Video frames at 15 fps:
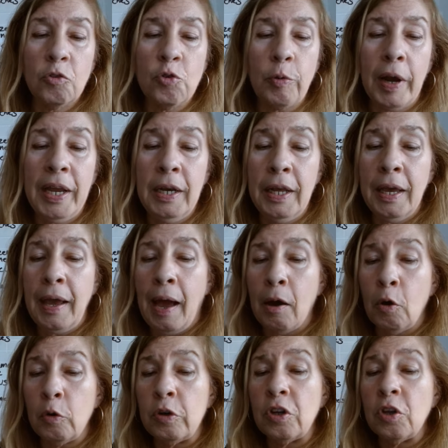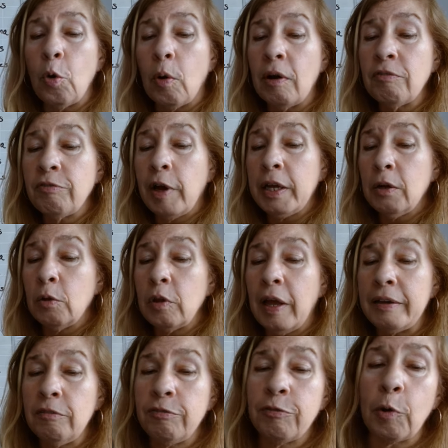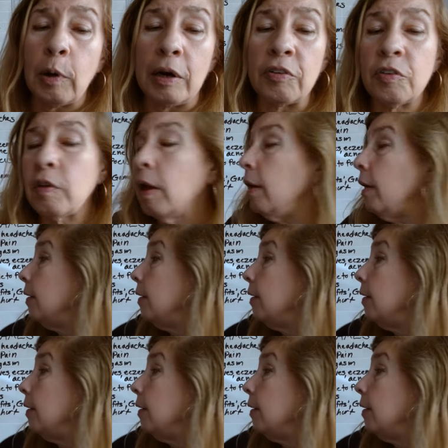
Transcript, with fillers: draining out your vital life force.